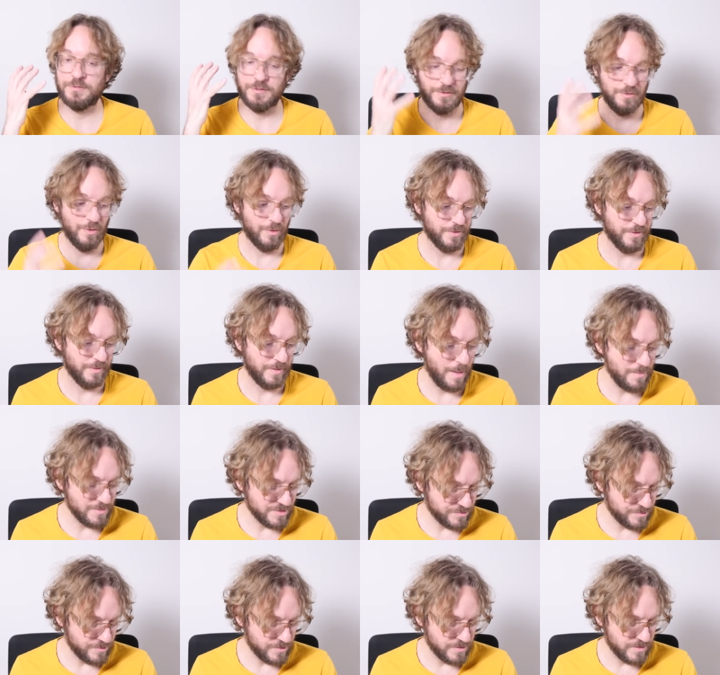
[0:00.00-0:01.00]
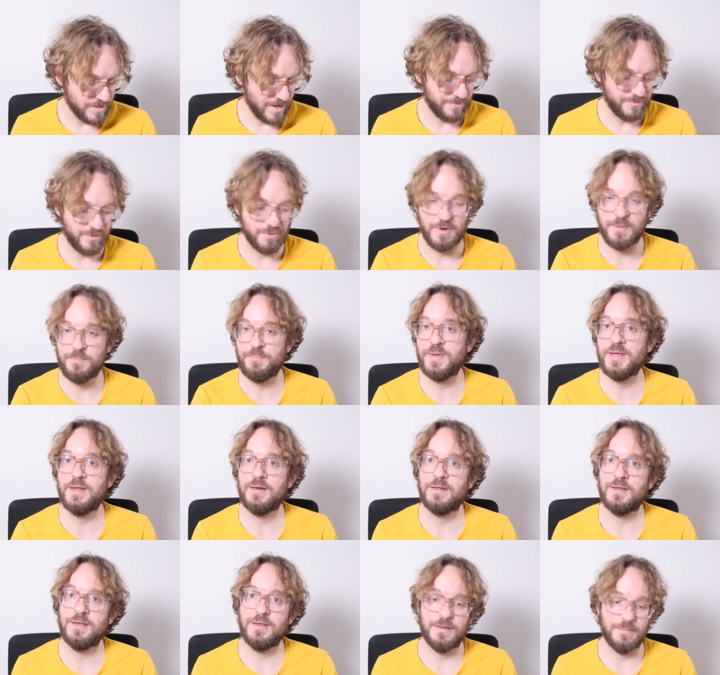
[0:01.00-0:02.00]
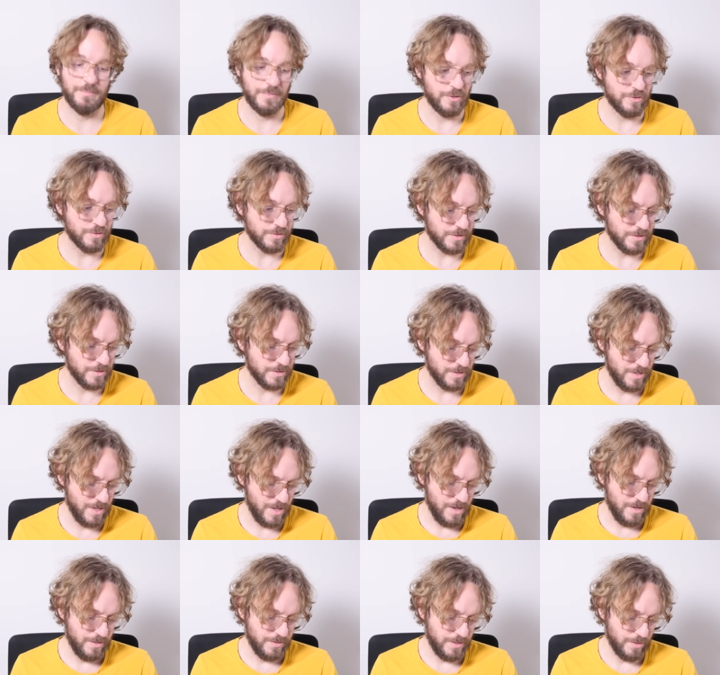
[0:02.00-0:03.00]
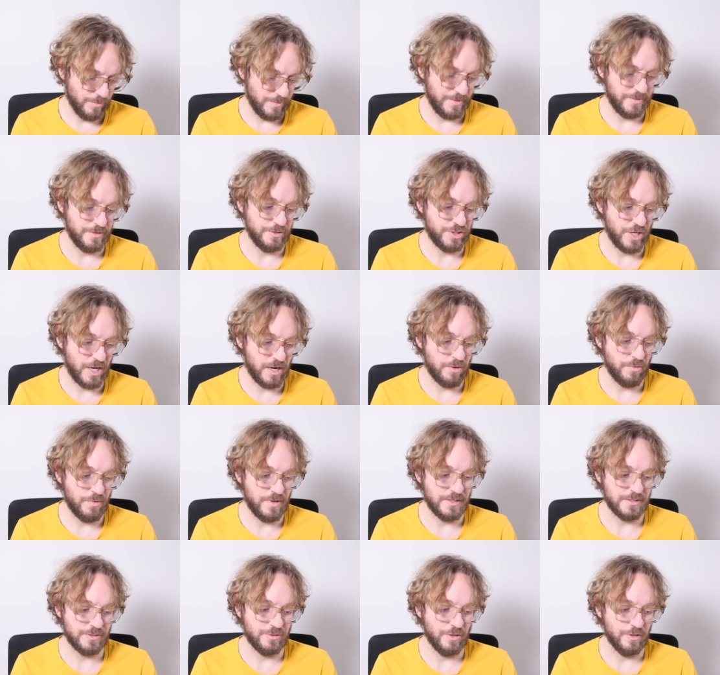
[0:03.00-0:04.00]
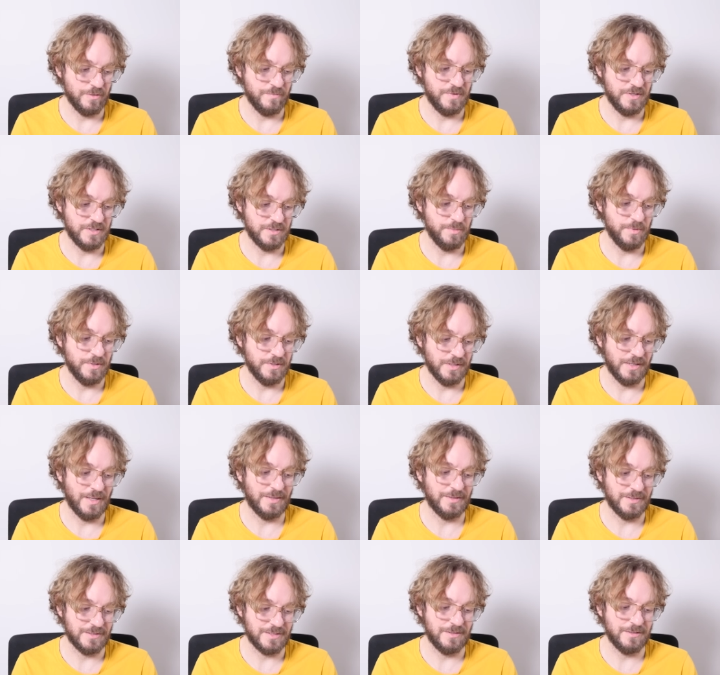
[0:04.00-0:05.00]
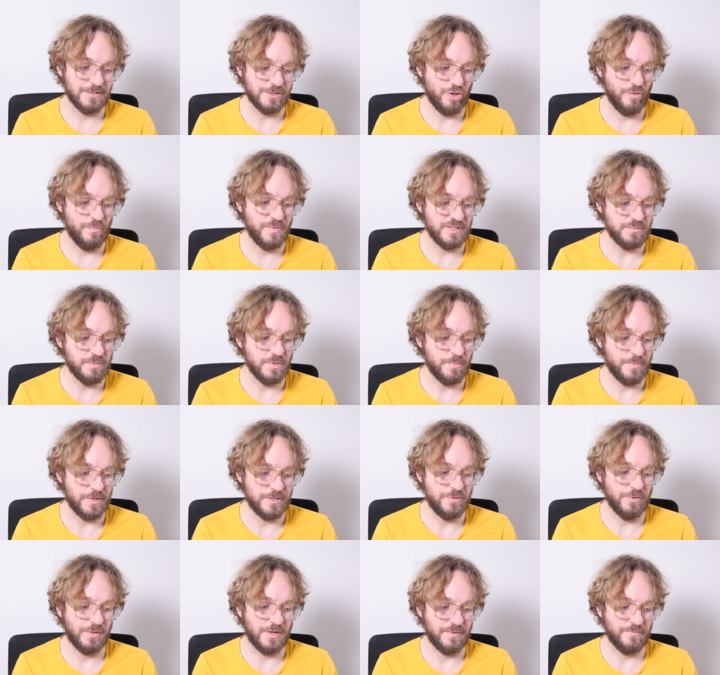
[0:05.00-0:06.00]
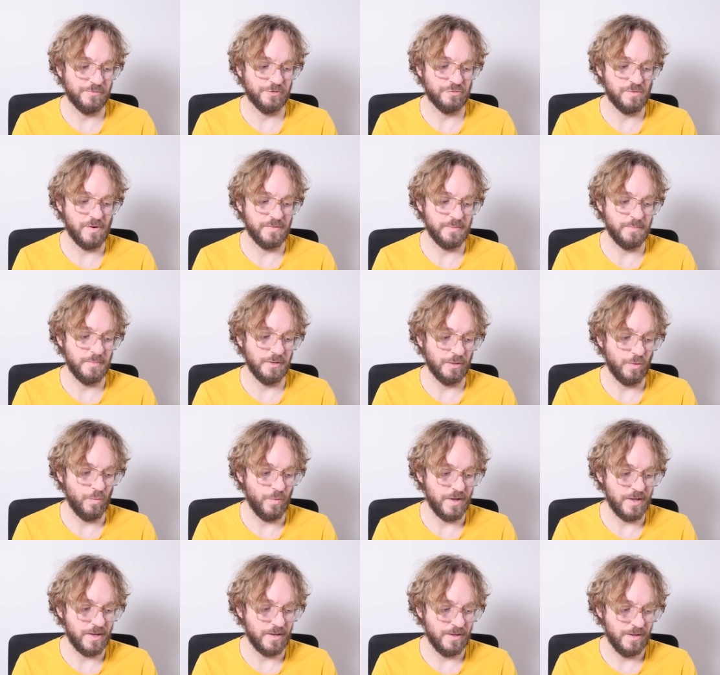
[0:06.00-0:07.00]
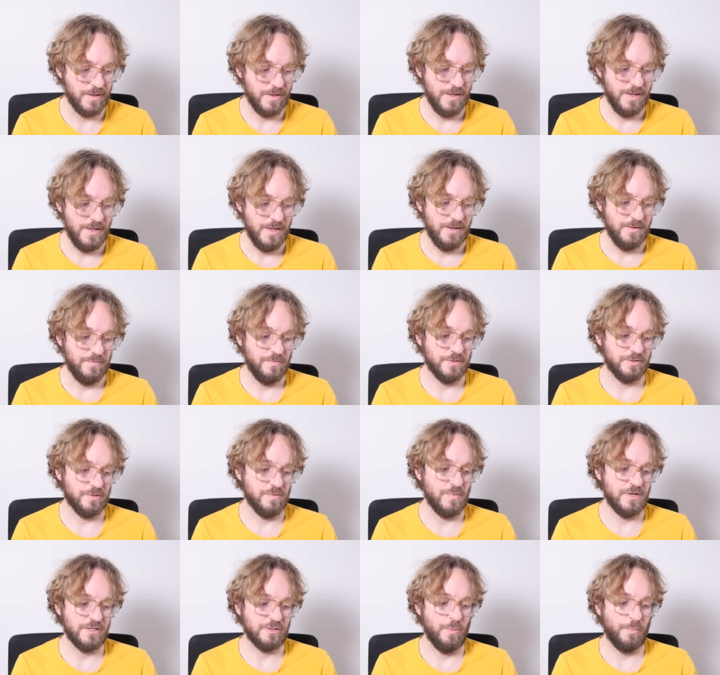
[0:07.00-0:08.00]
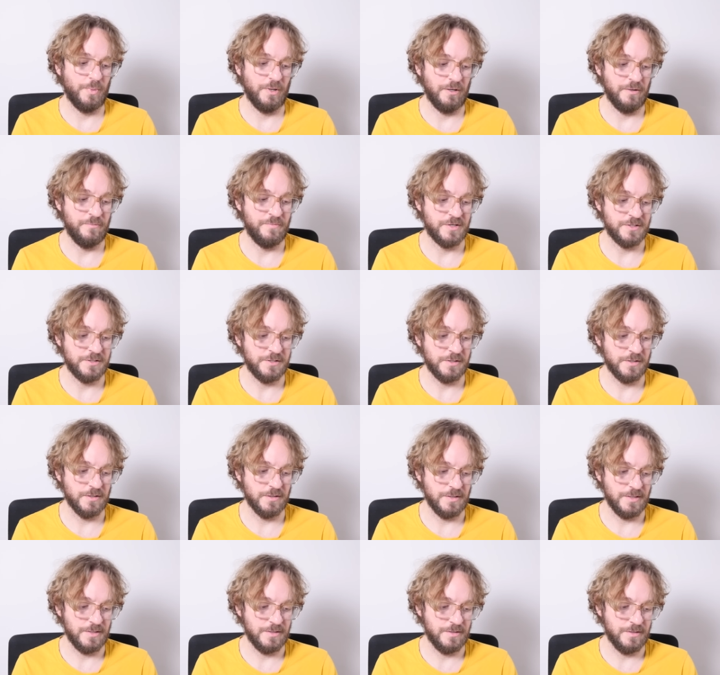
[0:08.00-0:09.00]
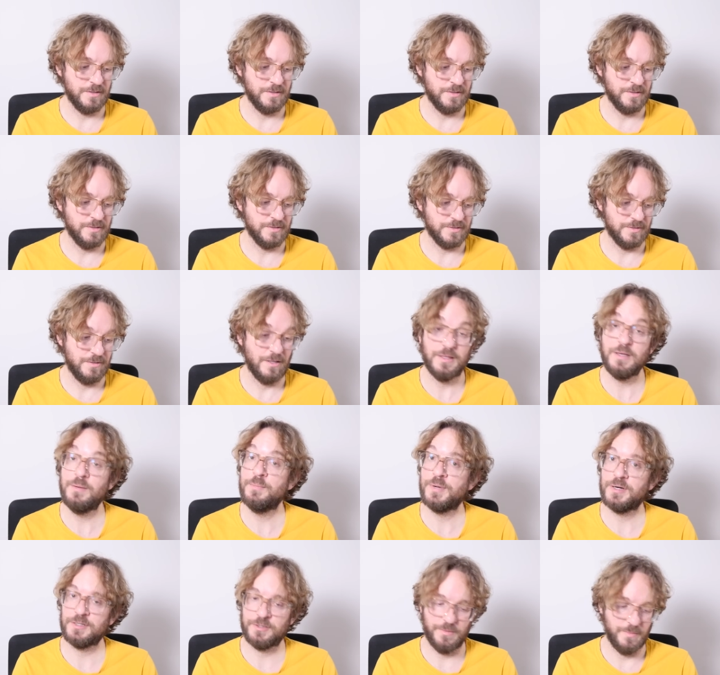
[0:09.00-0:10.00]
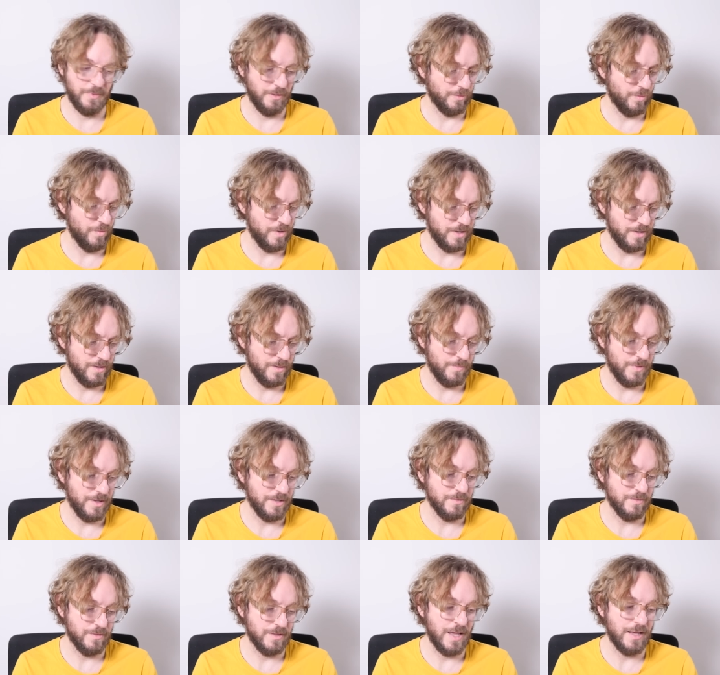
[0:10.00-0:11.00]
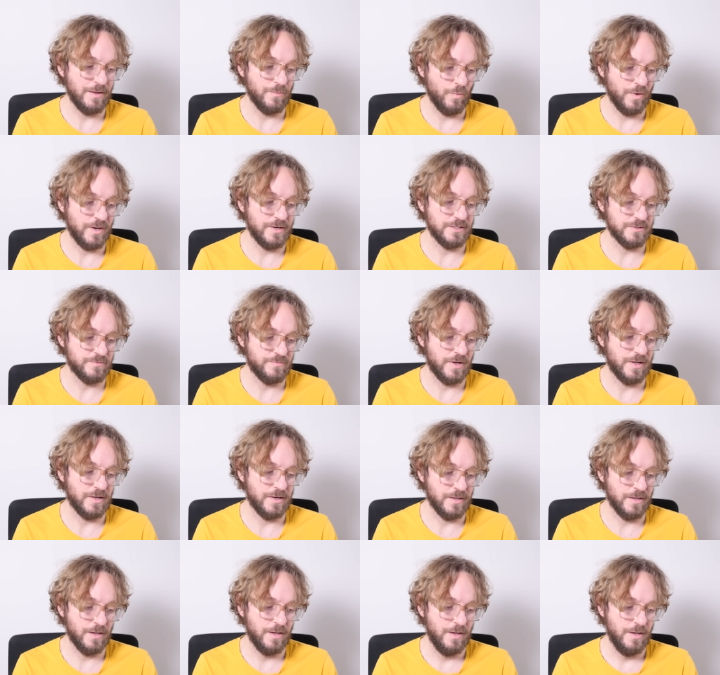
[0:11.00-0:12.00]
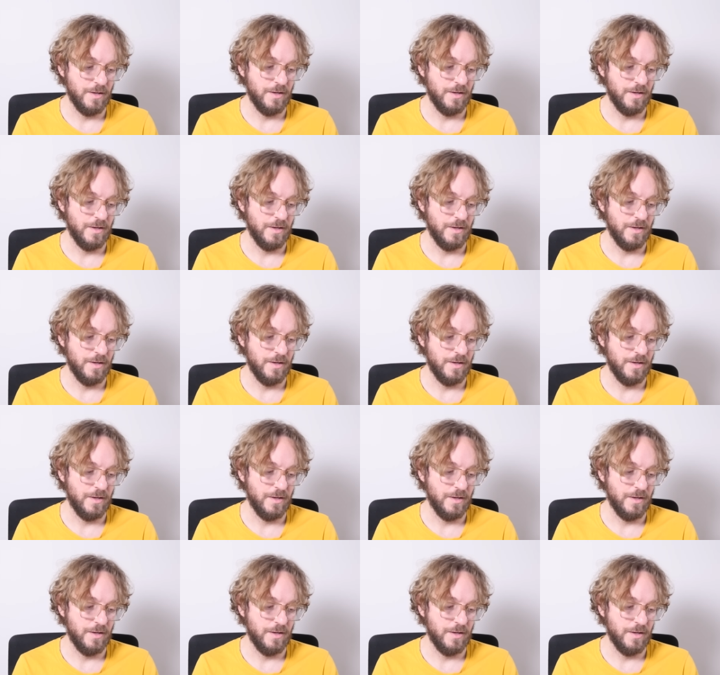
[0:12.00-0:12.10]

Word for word: the northern hemisphere had the red pin here in Menorca. You know that in January it's not visible, the Galactic Center is not visible, but you can photograph the Milky Way. It's completely vertical like this, the thin part of the Milky Way, and when it's very